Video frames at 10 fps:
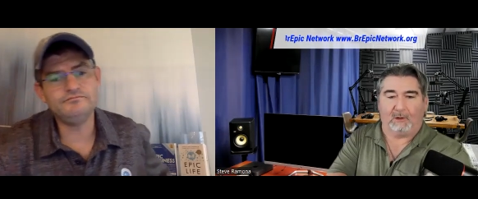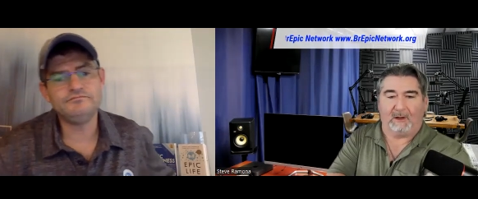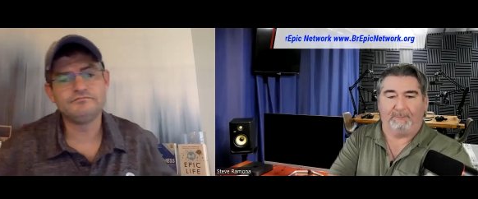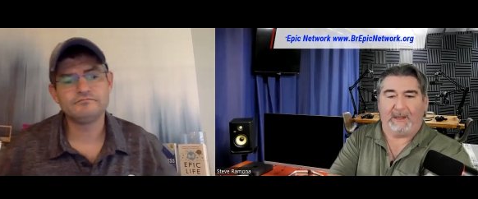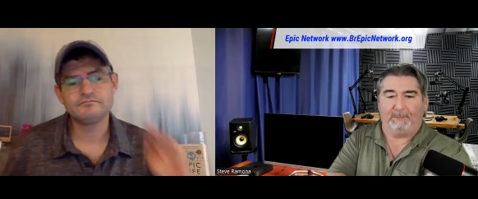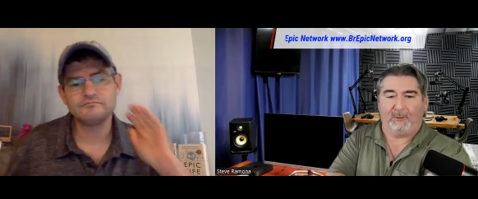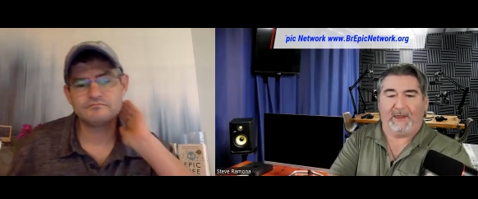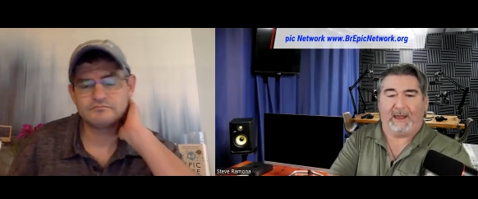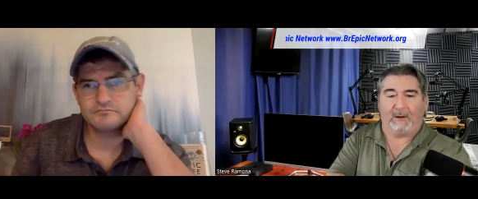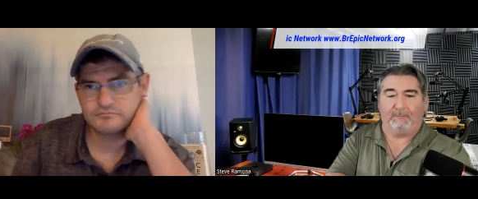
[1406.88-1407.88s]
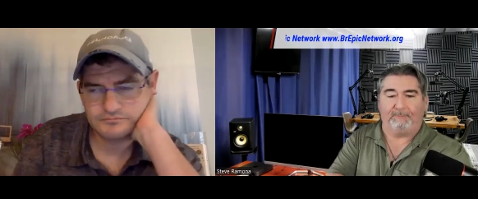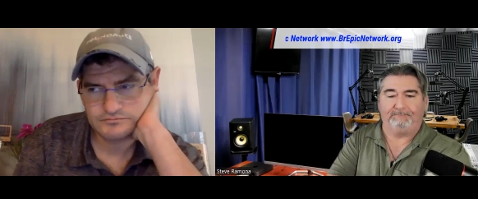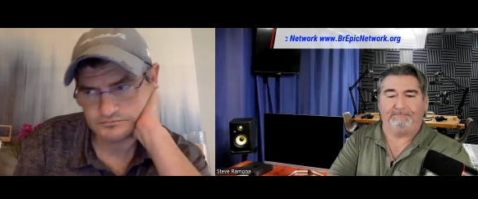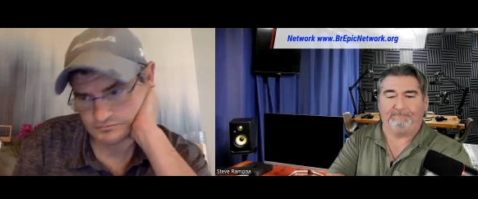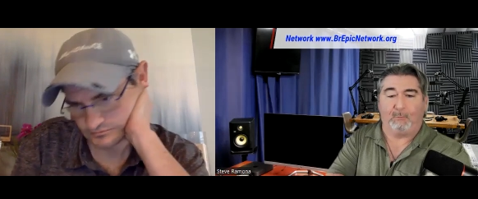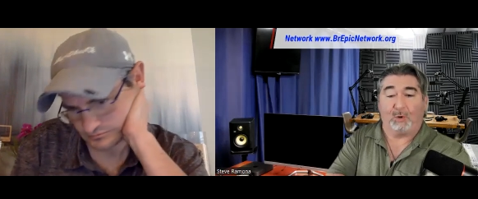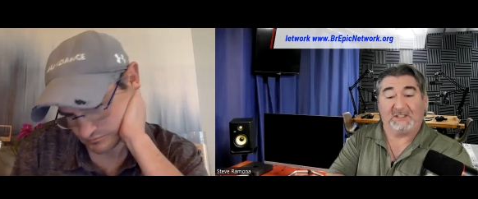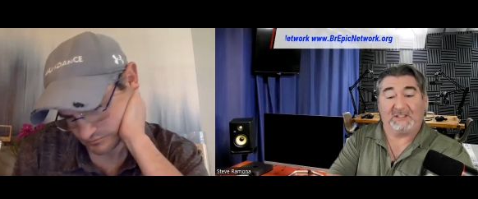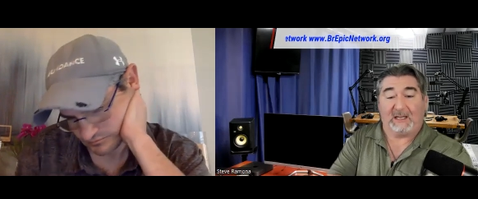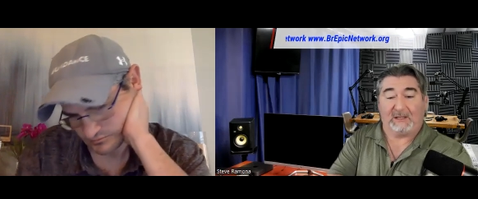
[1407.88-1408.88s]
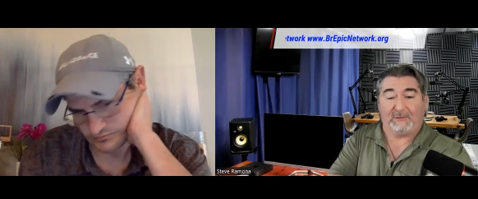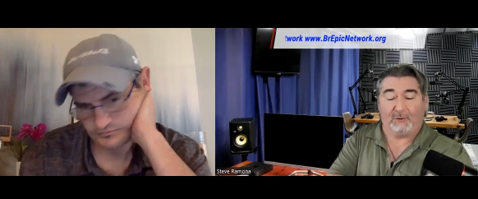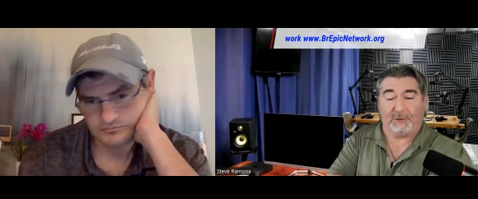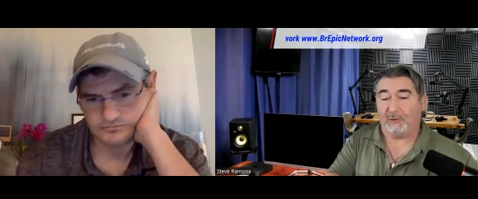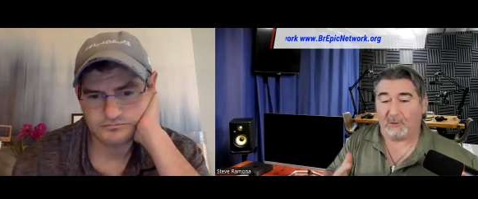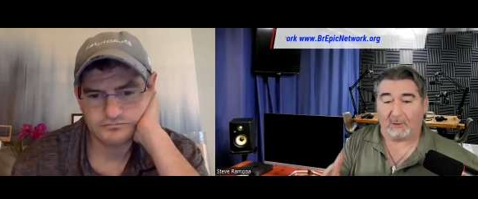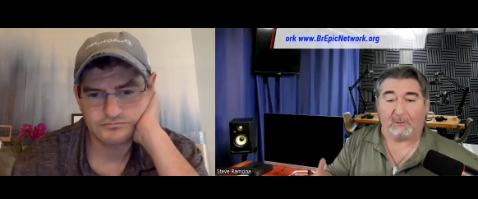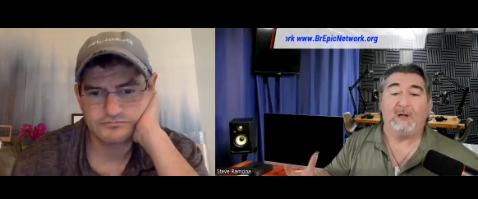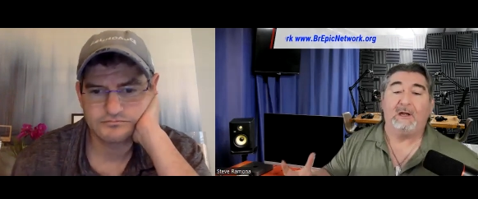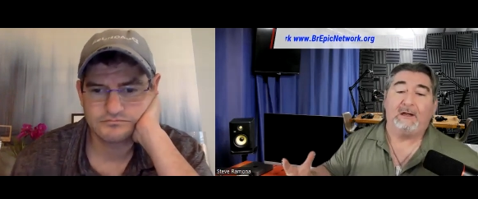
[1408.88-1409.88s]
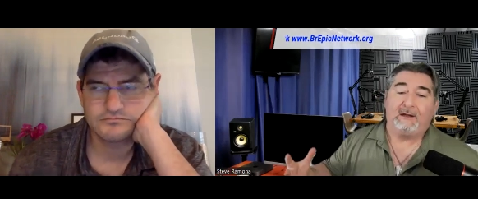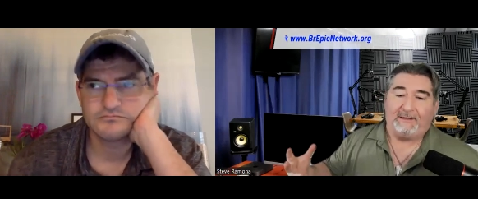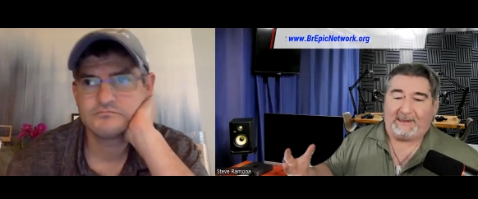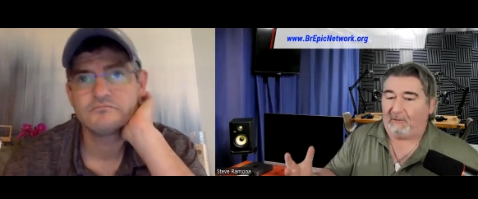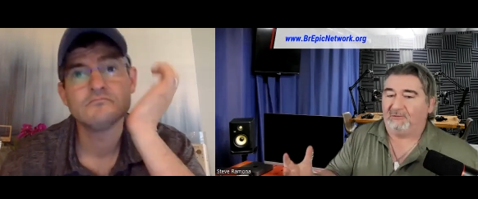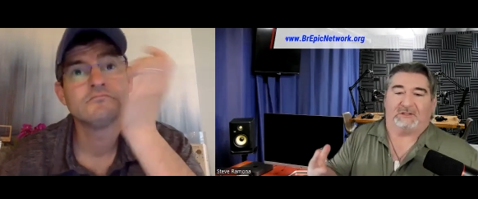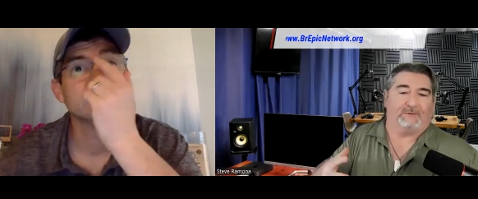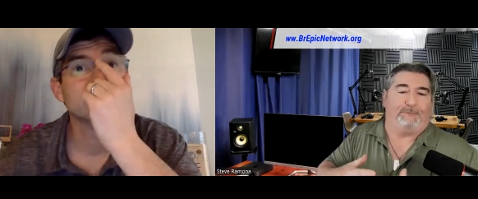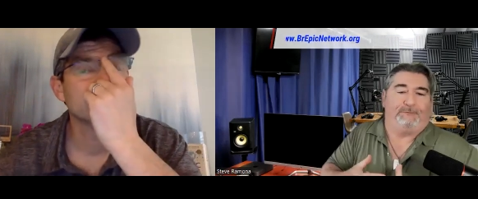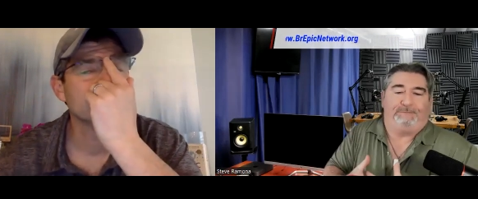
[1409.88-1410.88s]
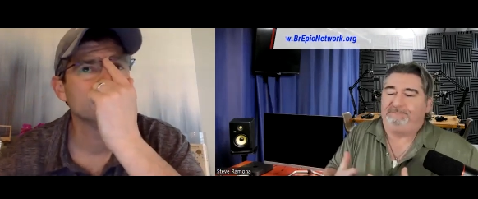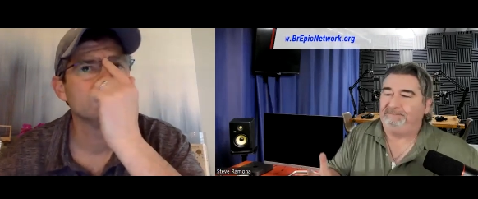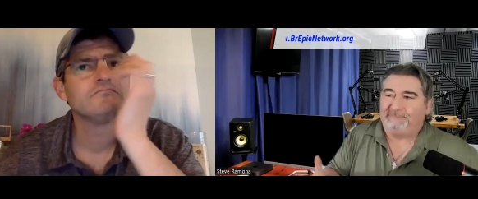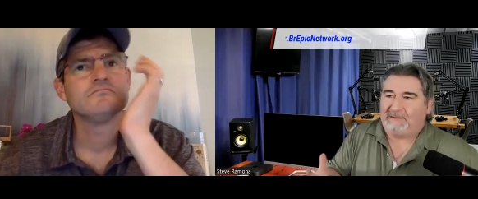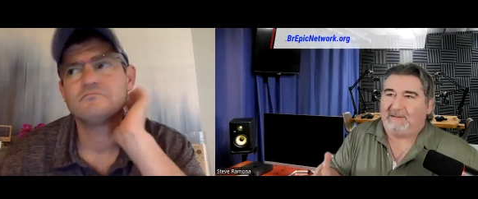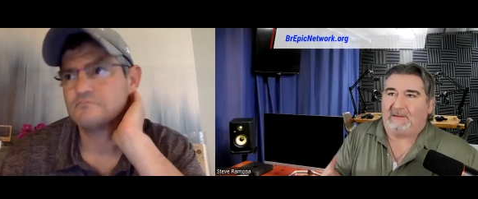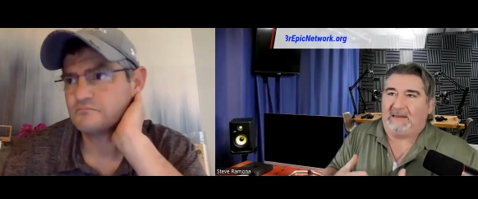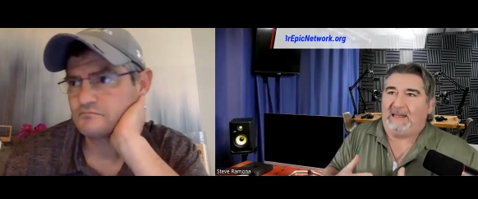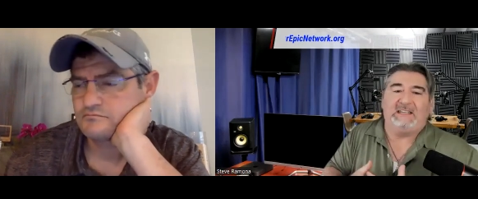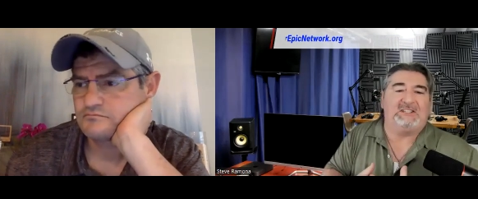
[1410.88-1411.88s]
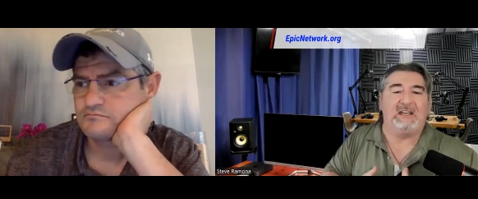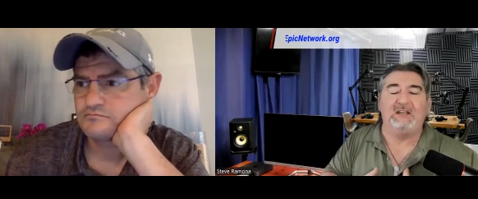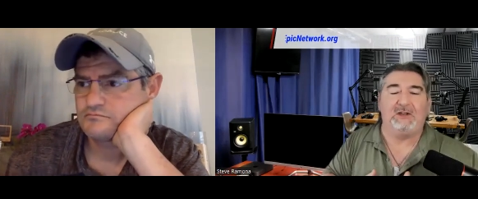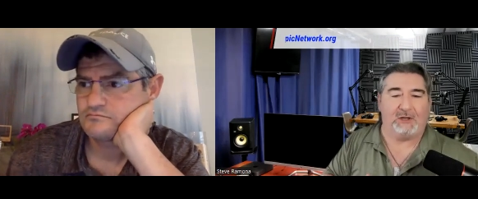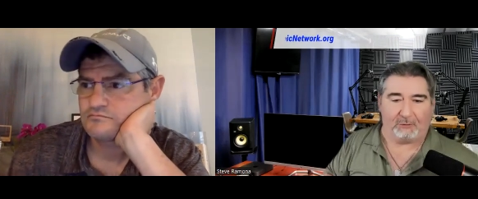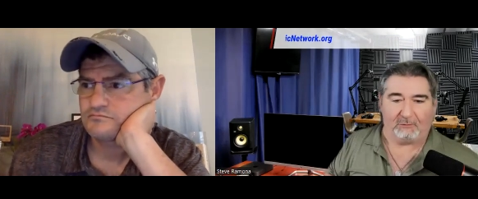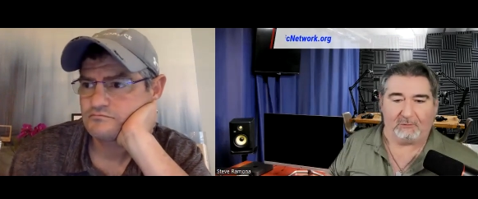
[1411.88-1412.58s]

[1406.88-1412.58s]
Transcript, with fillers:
Speaker 1: of people that are more successful. You'll they'll just leech into you